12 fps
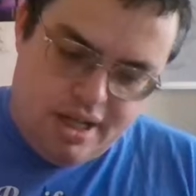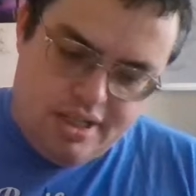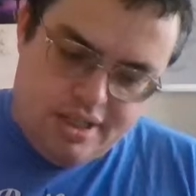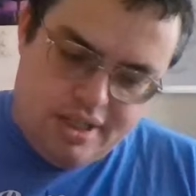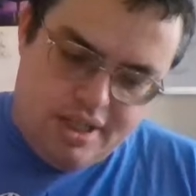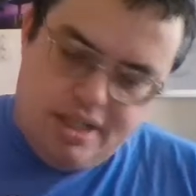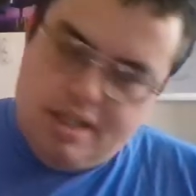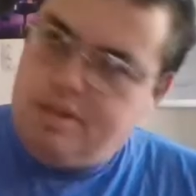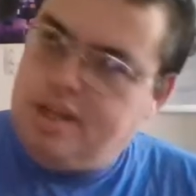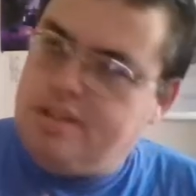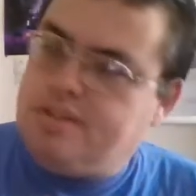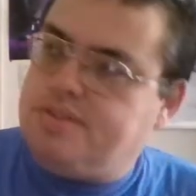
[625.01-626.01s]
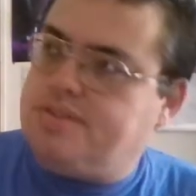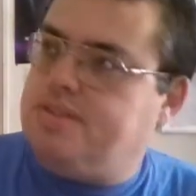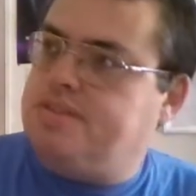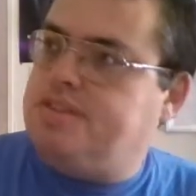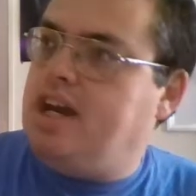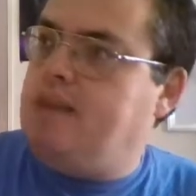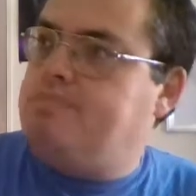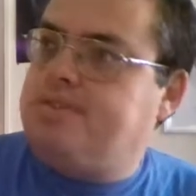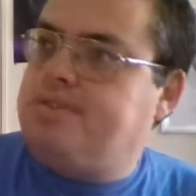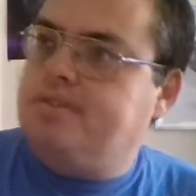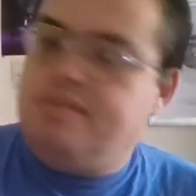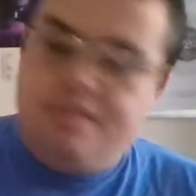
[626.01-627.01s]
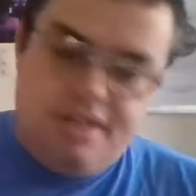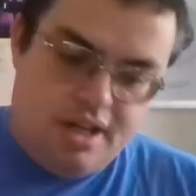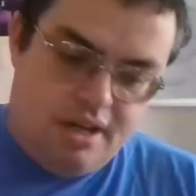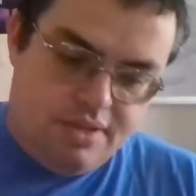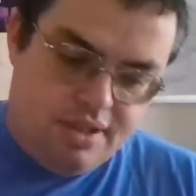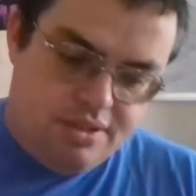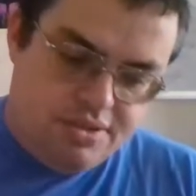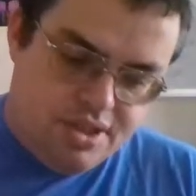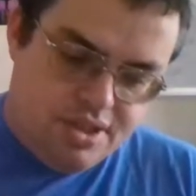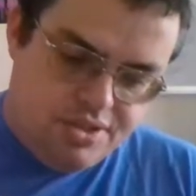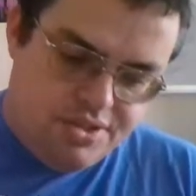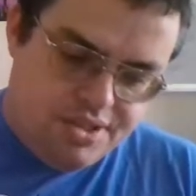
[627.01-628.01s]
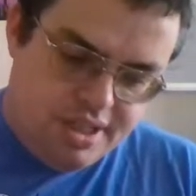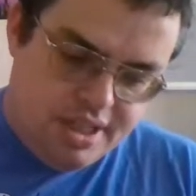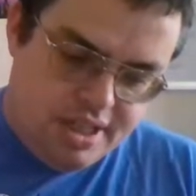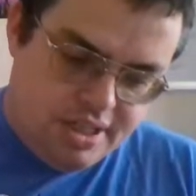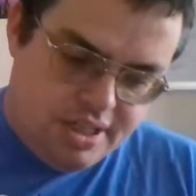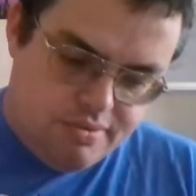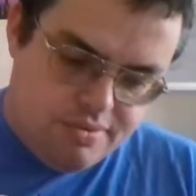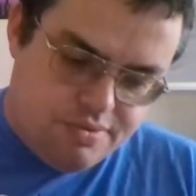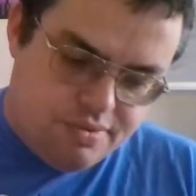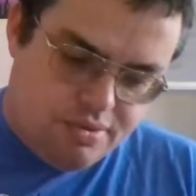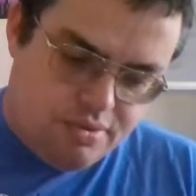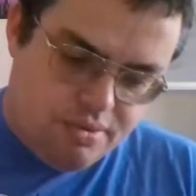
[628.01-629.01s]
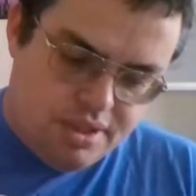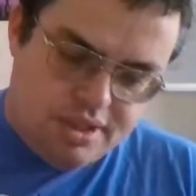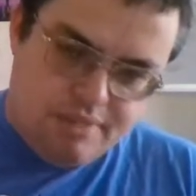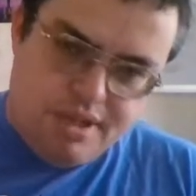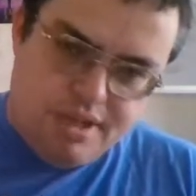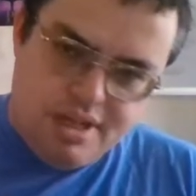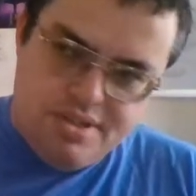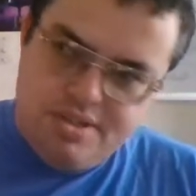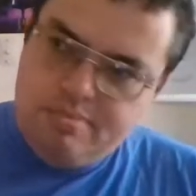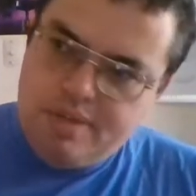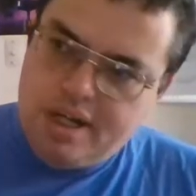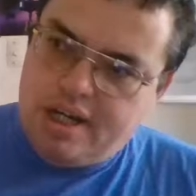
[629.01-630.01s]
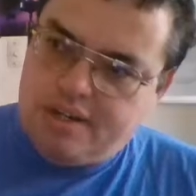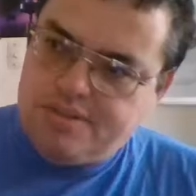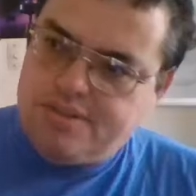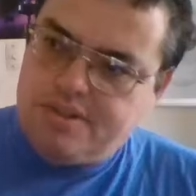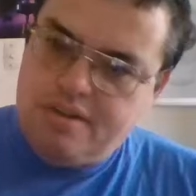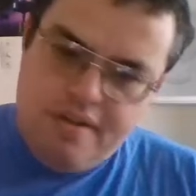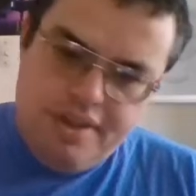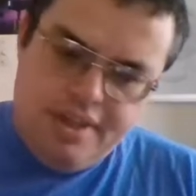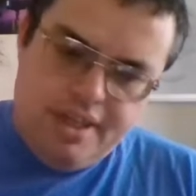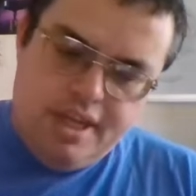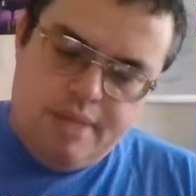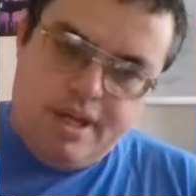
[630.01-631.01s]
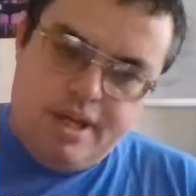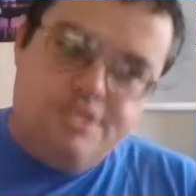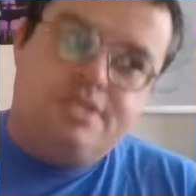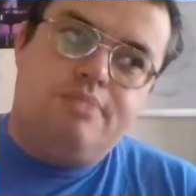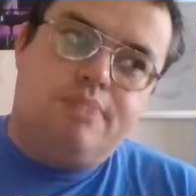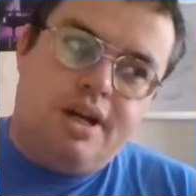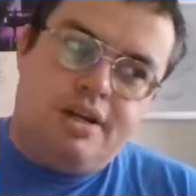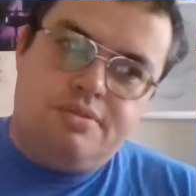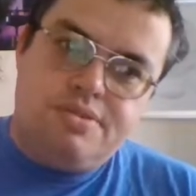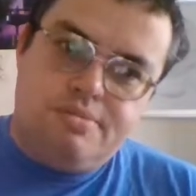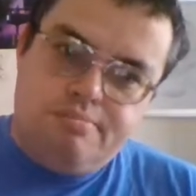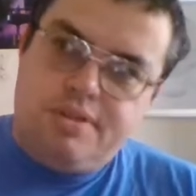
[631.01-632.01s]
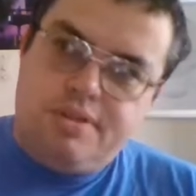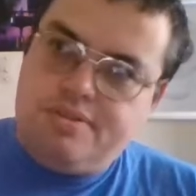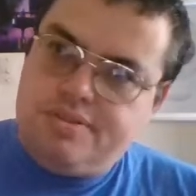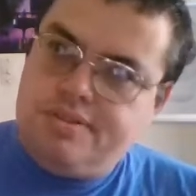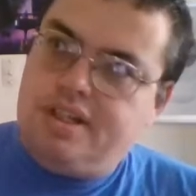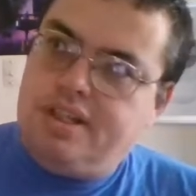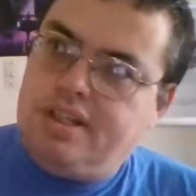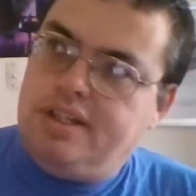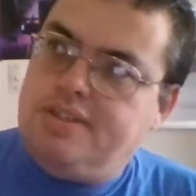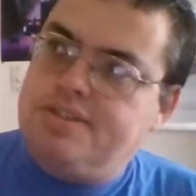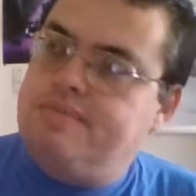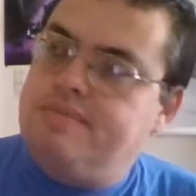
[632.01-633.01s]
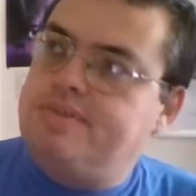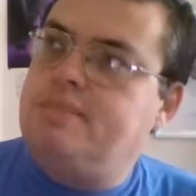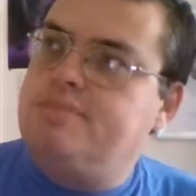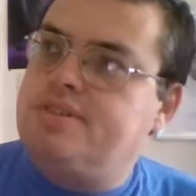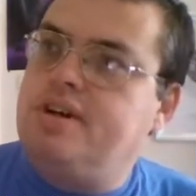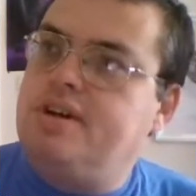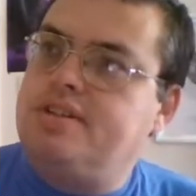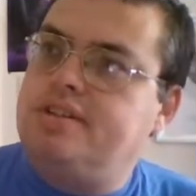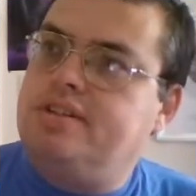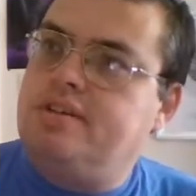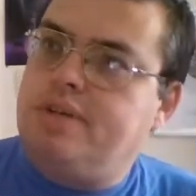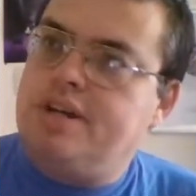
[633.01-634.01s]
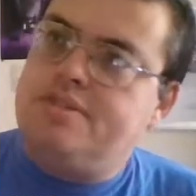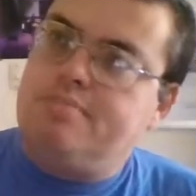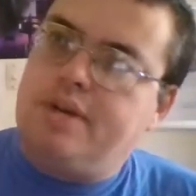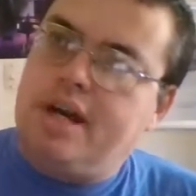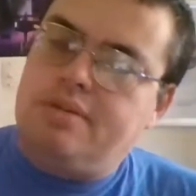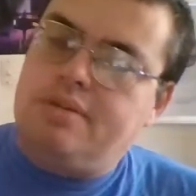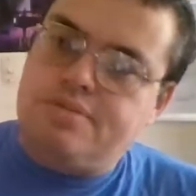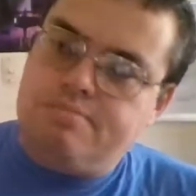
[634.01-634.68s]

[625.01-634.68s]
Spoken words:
And again, I mean, it's just absolutely covered. And he's actually said here that it was recorded at Paisley Park. So Paisley Park wasn't built until 1987, so I'm dying to know what Paisley Park was.